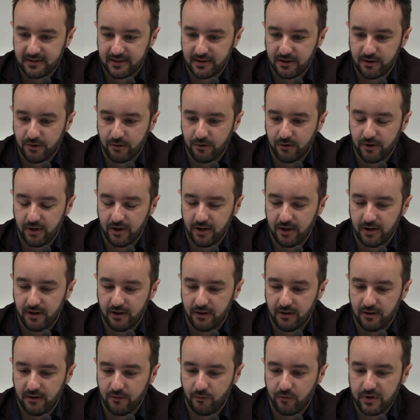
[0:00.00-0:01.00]

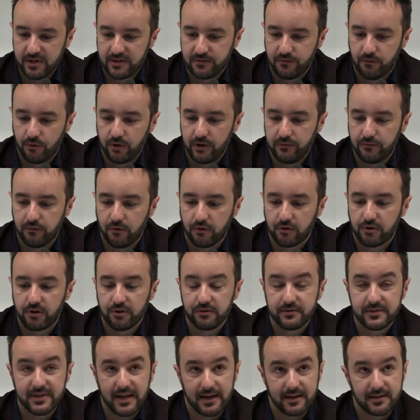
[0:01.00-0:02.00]
So with
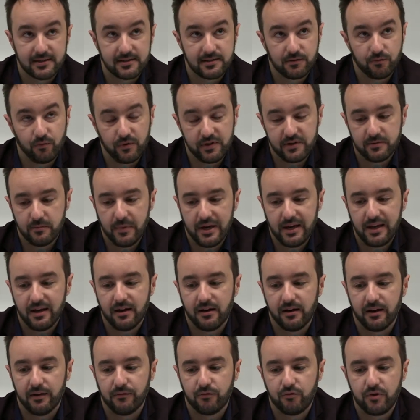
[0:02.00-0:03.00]
44 contacts with
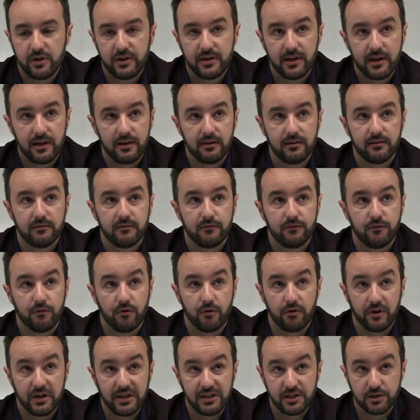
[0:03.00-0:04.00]
media every day
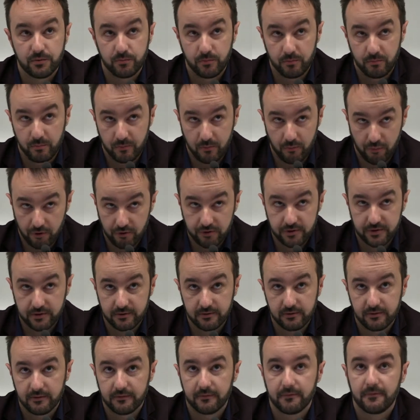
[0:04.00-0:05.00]
for each
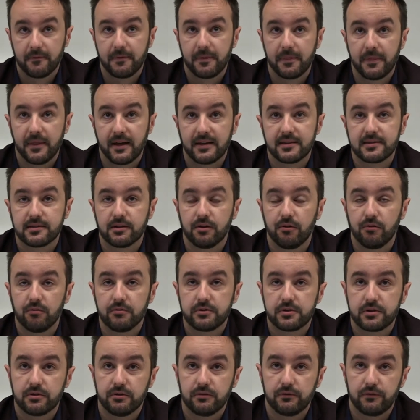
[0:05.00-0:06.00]
person, that's
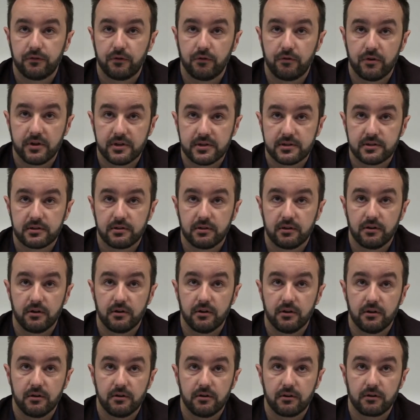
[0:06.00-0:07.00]
also for us
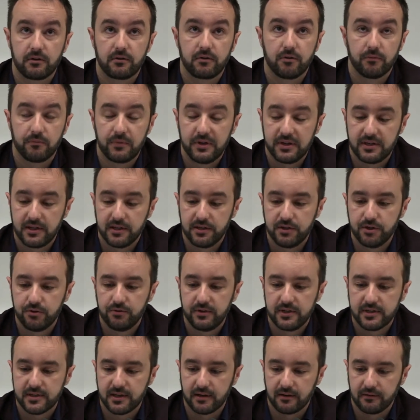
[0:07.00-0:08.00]
a completely
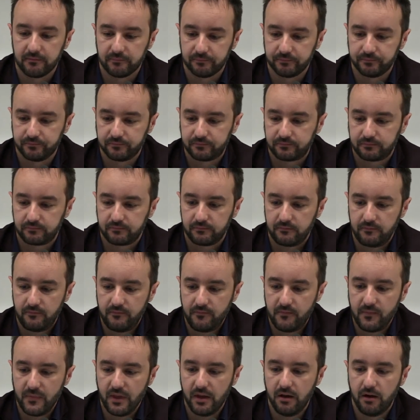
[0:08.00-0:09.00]
new design
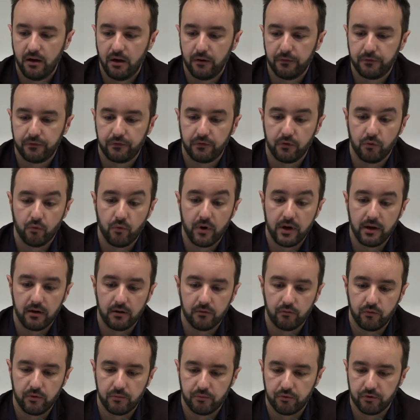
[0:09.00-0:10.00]
of the
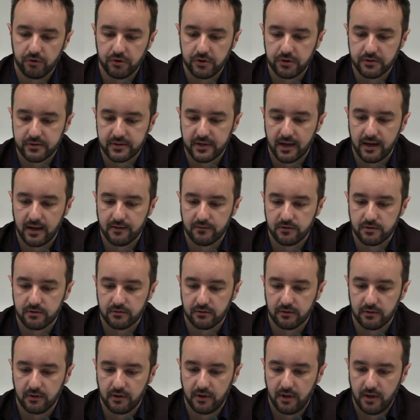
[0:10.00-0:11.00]
way we produce
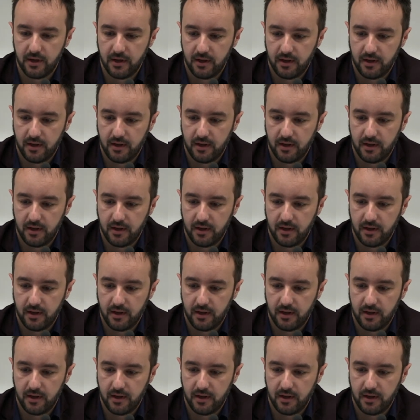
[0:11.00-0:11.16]
television.